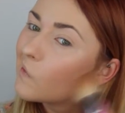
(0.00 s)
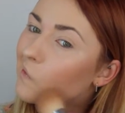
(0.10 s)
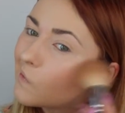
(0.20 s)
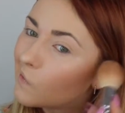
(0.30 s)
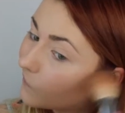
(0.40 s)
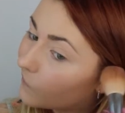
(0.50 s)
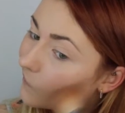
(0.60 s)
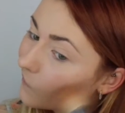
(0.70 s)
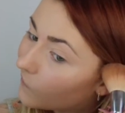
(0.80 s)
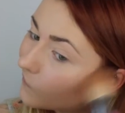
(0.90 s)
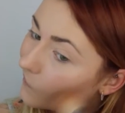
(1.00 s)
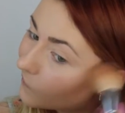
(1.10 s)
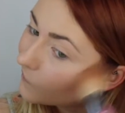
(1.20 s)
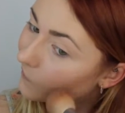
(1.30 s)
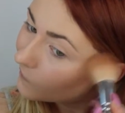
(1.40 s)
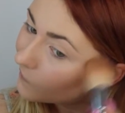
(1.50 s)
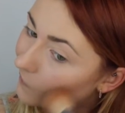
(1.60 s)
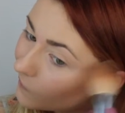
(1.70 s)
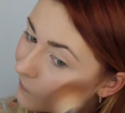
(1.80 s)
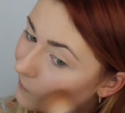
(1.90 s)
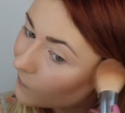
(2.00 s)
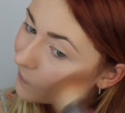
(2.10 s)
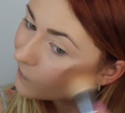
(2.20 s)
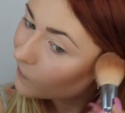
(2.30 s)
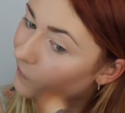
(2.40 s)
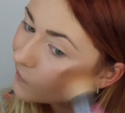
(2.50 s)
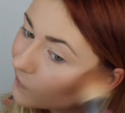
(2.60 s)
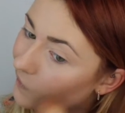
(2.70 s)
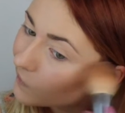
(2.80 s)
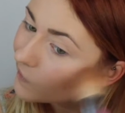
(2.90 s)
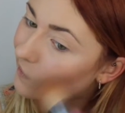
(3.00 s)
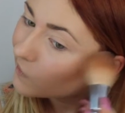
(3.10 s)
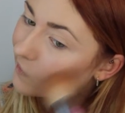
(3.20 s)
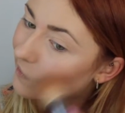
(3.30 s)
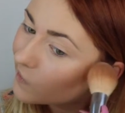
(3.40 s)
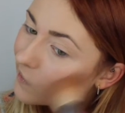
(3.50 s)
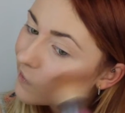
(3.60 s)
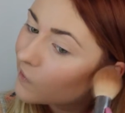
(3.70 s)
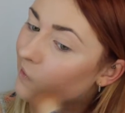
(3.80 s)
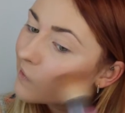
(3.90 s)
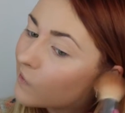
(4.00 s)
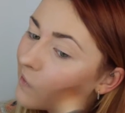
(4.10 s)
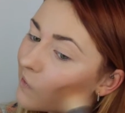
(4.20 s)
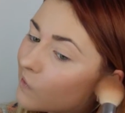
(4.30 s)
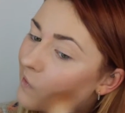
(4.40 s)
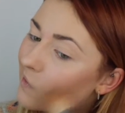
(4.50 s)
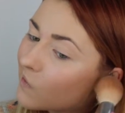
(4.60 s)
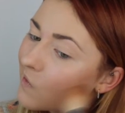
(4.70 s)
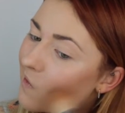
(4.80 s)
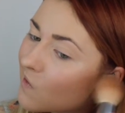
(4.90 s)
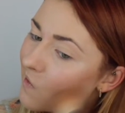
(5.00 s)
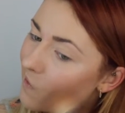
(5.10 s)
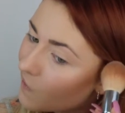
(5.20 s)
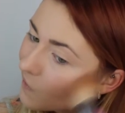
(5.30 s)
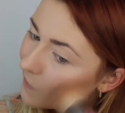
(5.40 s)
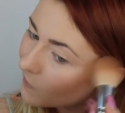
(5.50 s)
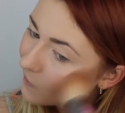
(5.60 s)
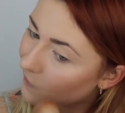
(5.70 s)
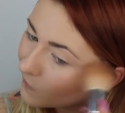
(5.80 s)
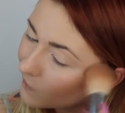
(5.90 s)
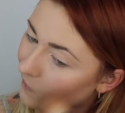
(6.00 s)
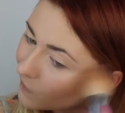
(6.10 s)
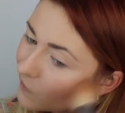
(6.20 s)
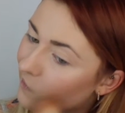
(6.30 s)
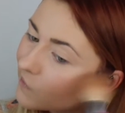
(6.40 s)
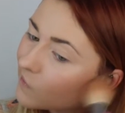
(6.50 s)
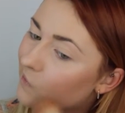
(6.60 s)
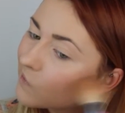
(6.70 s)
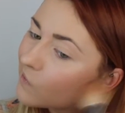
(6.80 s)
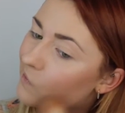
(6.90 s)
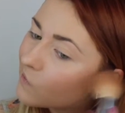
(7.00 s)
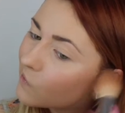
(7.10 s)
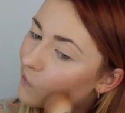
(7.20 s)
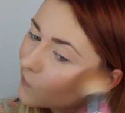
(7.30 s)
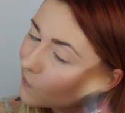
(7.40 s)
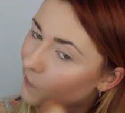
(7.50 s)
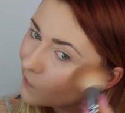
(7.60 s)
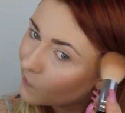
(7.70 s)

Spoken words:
I absolutely love this bronzer. It looks like the most natural. It doesn't go patchy on me. It's just great. Some people don't like it because it's quite...